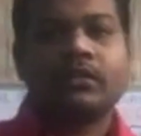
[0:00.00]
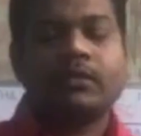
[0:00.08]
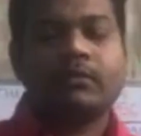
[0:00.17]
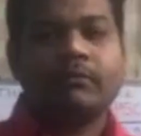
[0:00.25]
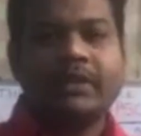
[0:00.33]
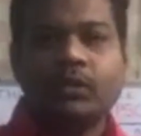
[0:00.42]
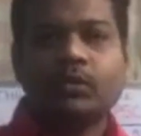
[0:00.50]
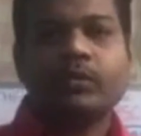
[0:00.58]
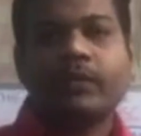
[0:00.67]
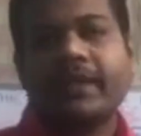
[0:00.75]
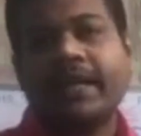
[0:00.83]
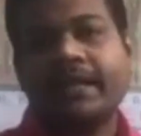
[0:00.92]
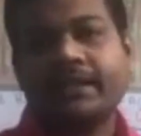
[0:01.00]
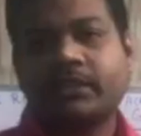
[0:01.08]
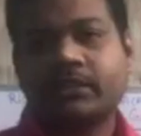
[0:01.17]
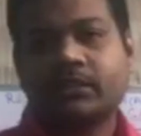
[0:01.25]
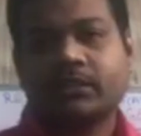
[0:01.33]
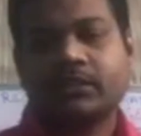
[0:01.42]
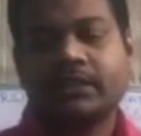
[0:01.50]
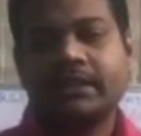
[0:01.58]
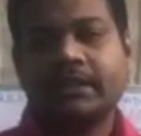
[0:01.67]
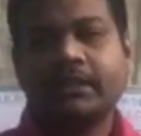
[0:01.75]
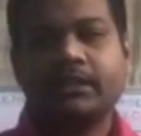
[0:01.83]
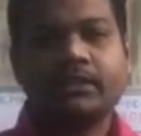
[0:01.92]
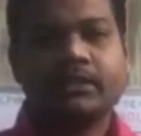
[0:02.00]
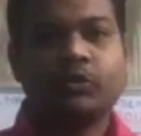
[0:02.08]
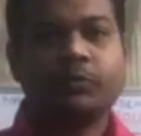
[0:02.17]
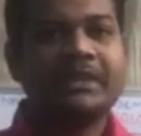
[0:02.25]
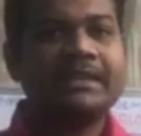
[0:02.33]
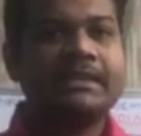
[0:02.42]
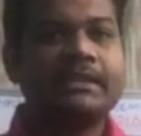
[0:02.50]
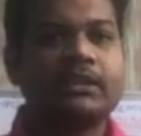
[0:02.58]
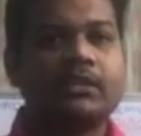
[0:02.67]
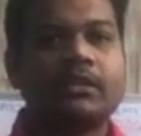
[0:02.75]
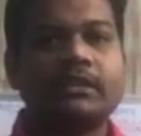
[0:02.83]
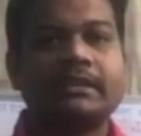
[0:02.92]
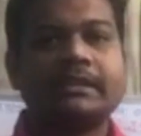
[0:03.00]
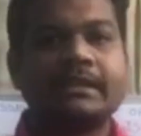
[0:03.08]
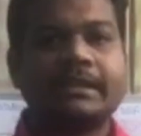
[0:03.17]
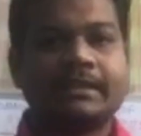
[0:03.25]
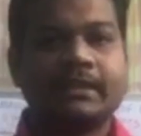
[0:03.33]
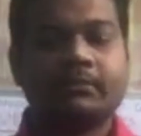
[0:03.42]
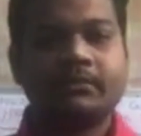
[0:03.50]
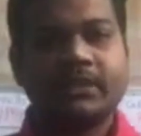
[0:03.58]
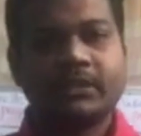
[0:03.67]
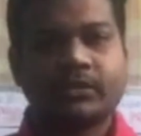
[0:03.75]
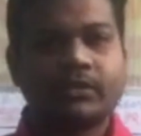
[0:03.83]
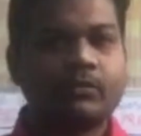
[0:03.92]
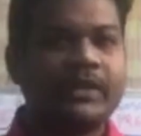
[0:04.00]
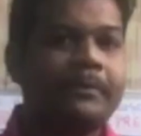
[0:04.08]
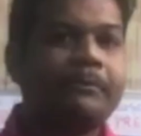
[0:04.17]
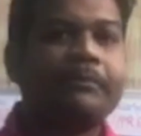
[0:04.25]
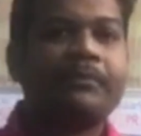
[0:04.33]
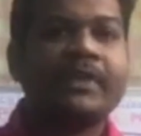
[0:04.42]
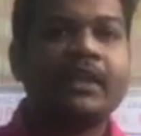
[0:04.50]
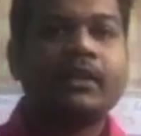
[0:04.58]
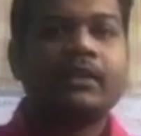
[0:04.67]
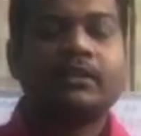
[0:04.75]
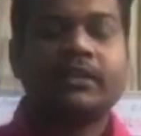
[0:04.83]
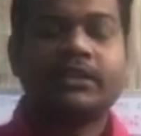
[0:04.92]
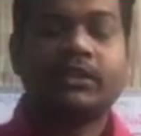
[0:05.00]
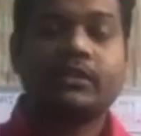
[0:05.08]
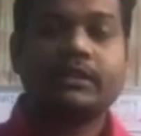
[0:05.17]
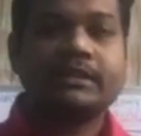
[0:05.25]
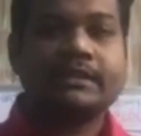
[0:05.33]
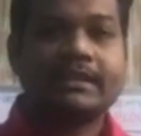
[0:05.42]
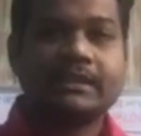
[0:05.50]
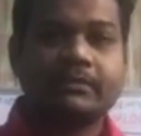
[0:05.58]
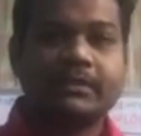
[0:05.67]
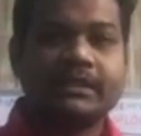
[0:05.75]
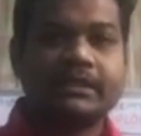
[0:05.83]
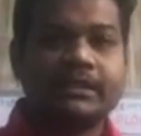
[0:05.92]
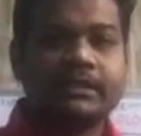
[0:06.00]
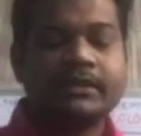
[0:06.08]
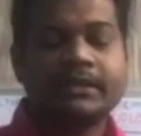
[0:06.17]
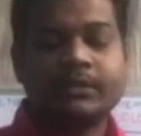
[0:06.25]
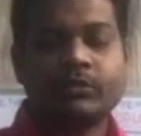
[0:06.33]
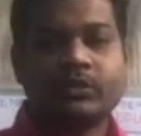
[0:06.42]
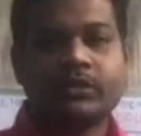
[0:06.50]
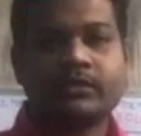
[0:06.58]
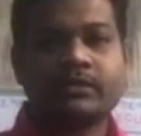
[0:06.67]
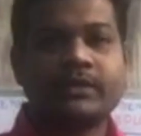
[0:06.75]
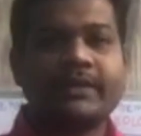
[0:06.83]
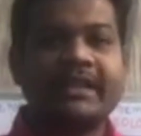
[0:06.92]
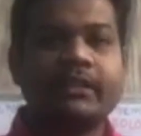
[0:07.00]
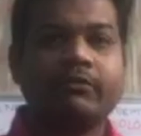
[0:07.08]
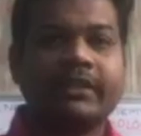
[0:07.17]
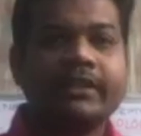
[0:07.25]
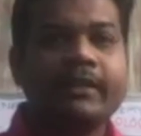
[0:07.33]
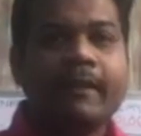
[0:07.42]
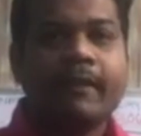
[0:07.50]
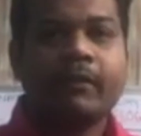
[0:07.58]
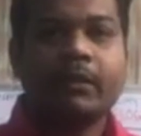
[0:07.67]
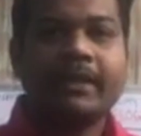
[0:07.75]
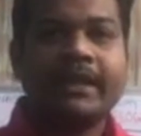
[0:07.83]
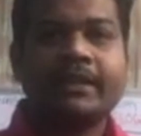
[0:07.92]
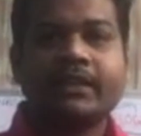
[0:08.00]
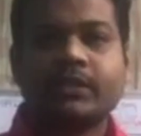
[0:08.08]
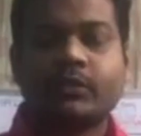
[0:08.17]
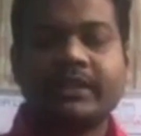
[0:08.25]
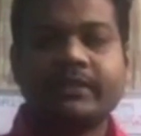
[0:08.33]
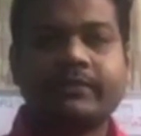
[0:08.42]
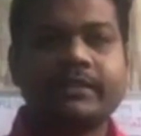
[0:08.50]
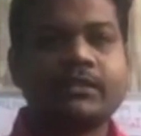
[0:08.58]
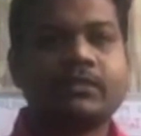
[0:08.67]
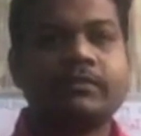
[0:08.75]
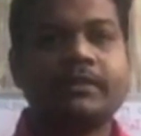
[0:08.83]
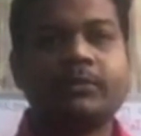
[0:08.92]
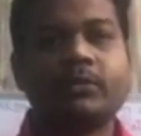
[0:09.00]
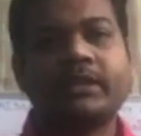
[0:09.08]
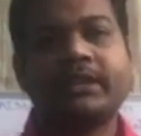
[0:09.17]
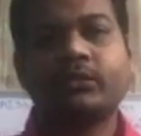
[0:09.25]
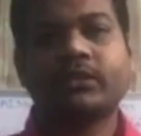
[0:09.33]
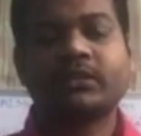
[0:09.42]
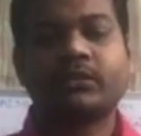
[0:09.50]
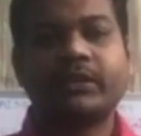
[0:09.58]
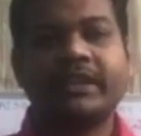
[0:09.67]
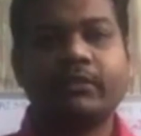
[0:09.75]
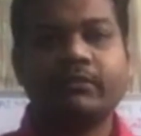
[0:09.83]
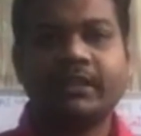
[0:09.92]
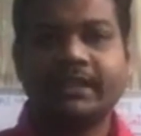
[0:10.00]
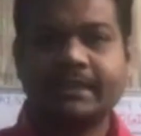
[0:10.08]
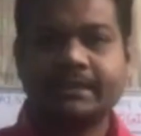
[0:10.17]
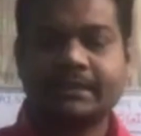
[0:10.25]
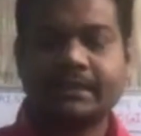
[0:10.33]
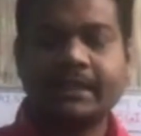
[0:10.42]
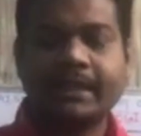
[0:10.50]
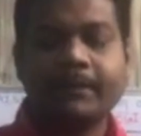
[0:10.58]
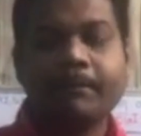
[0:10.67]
we know that the UPSC Geologist exam is on the way. The Geologist exam this year in 2021 will be at 21st of February 2021, that is a Sunday.